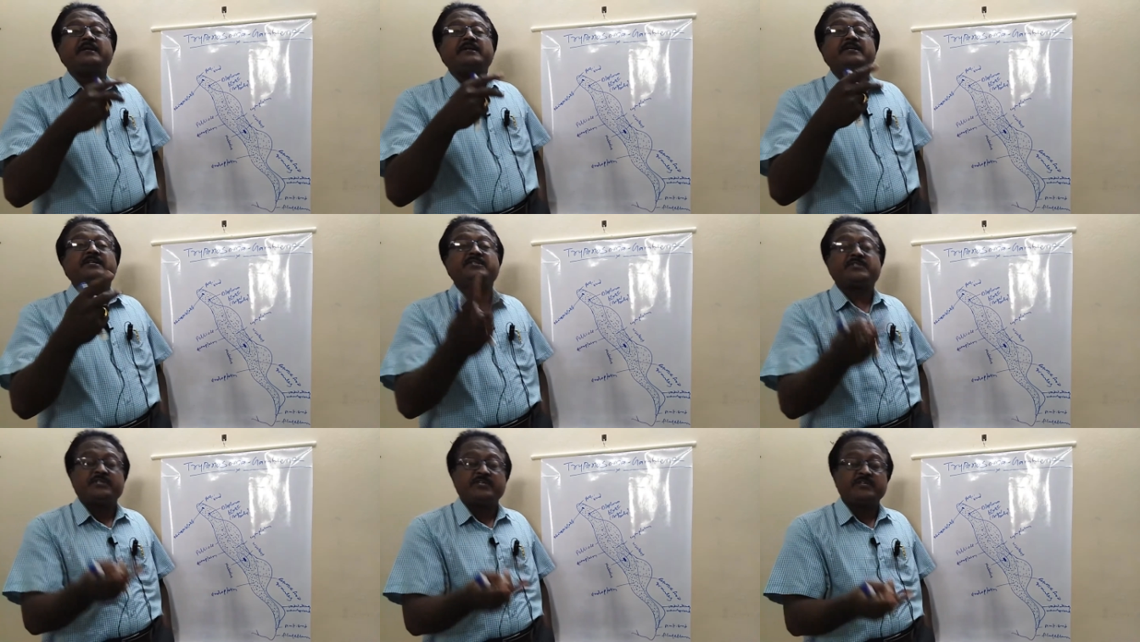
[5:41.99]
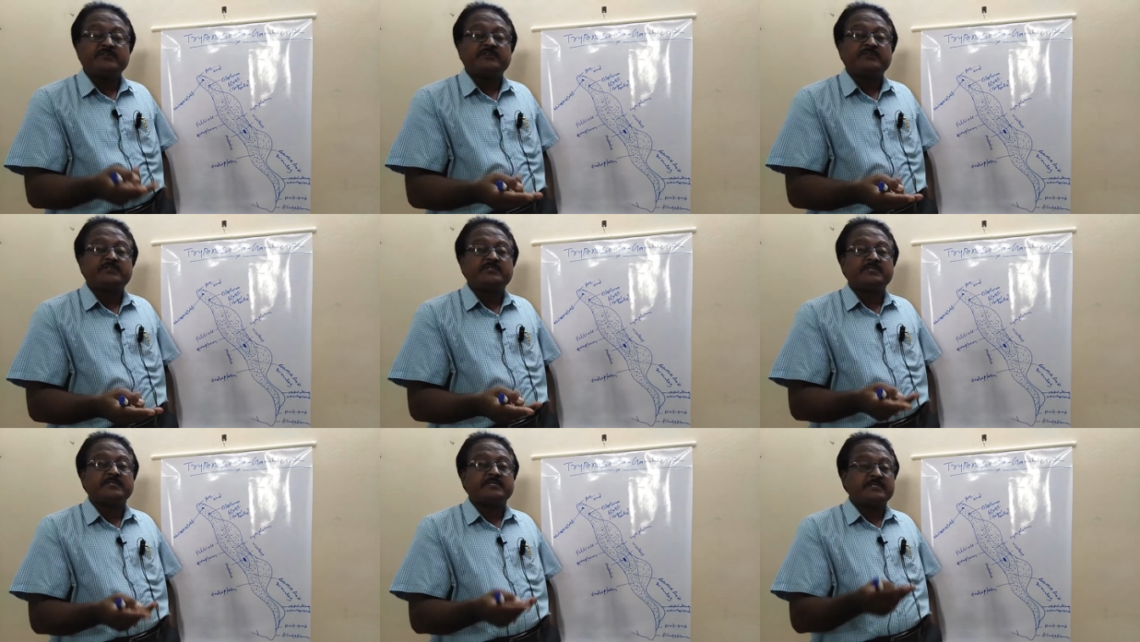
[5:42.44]

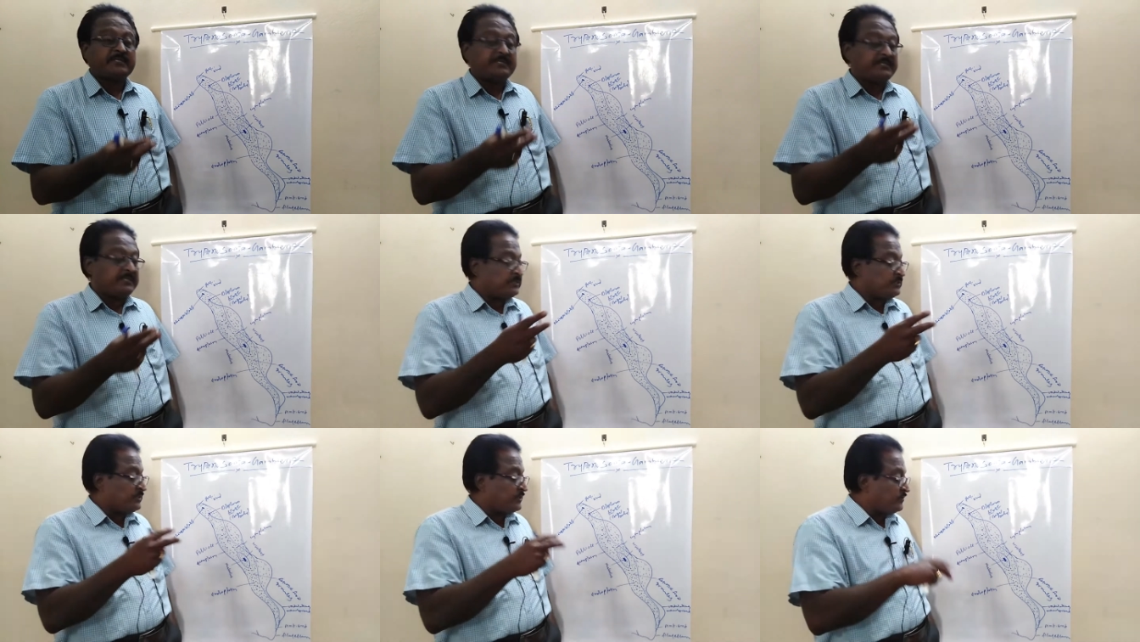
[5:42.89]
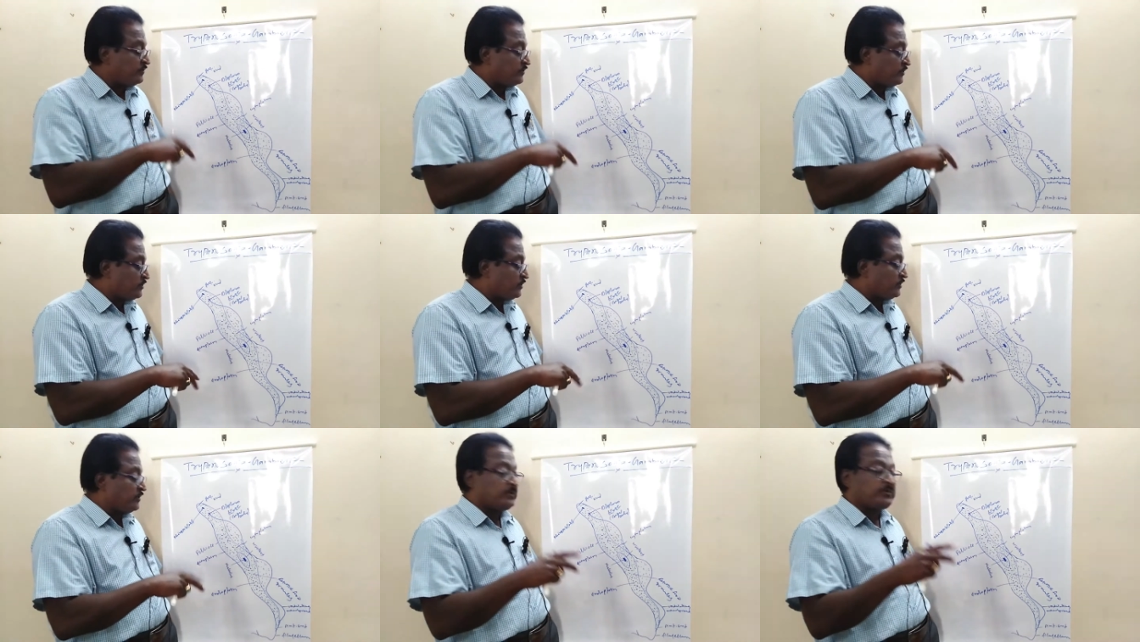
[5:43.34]

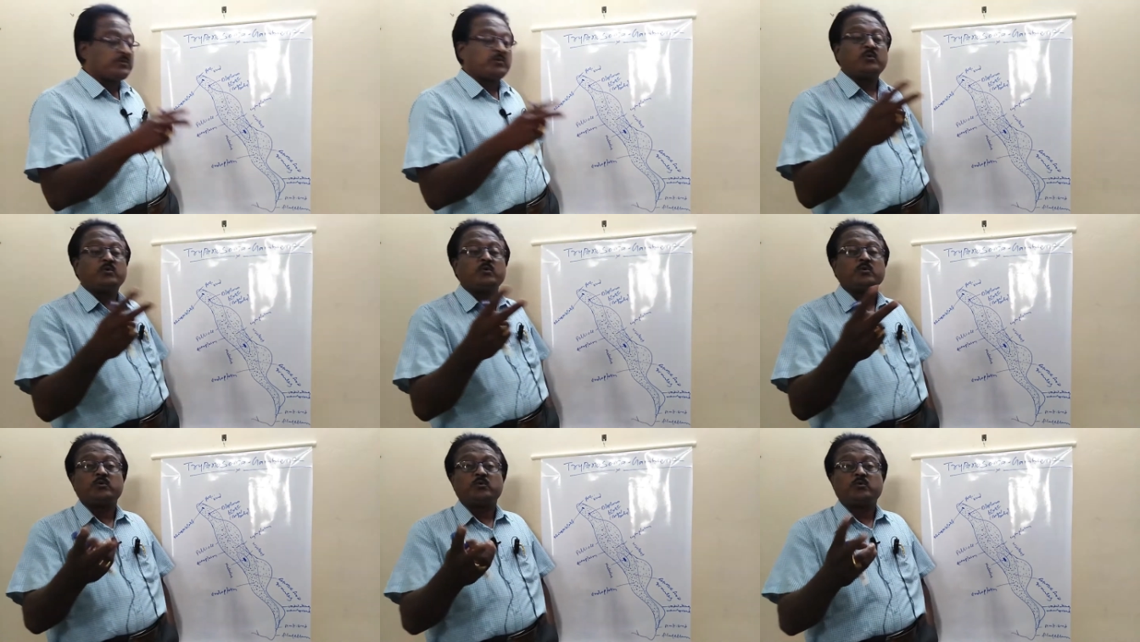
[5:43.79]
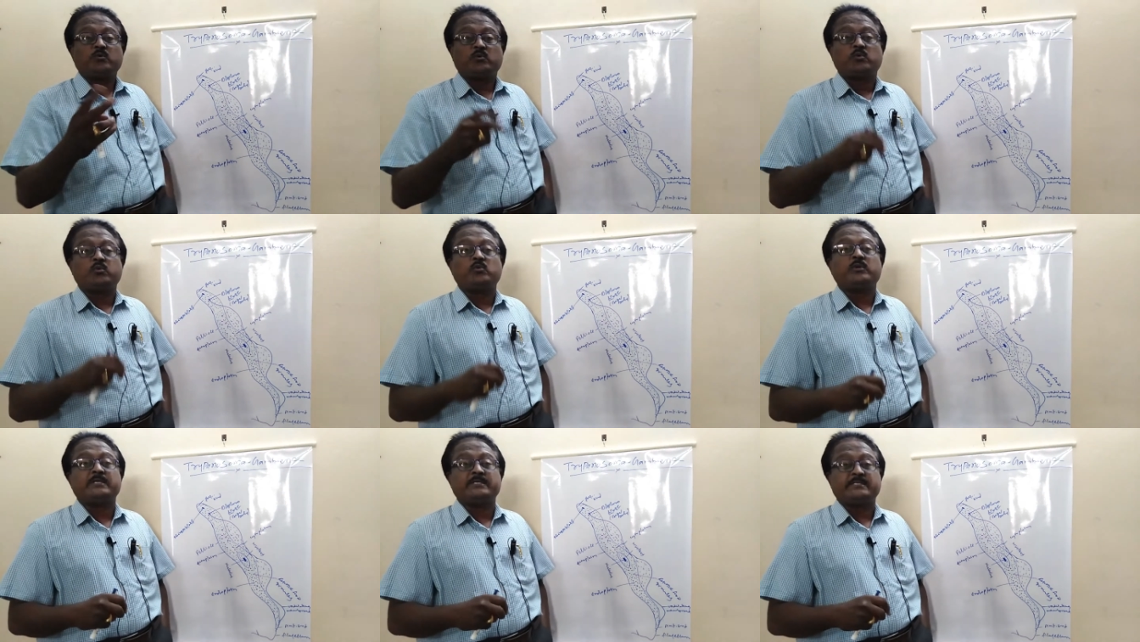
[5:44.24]
distinguished into
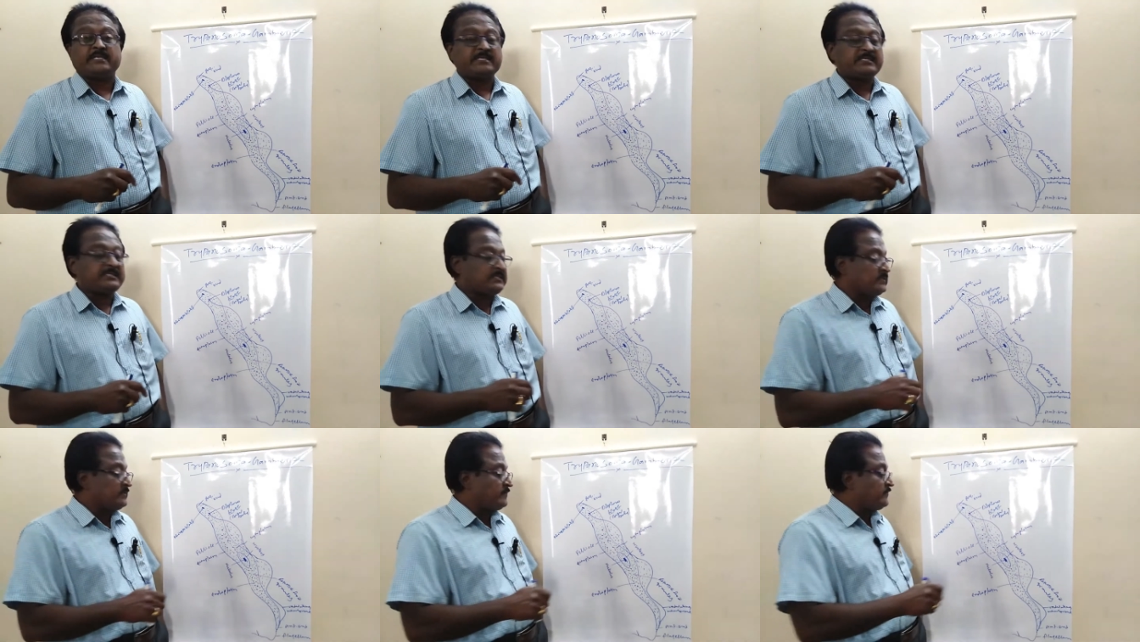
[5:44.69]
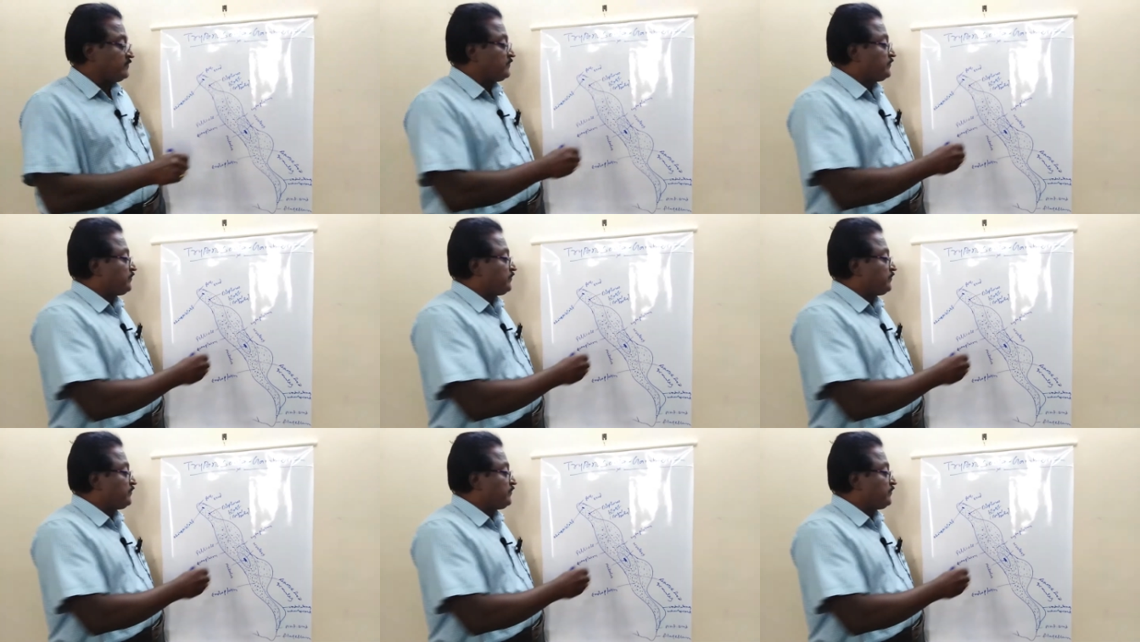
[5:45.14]
two regions: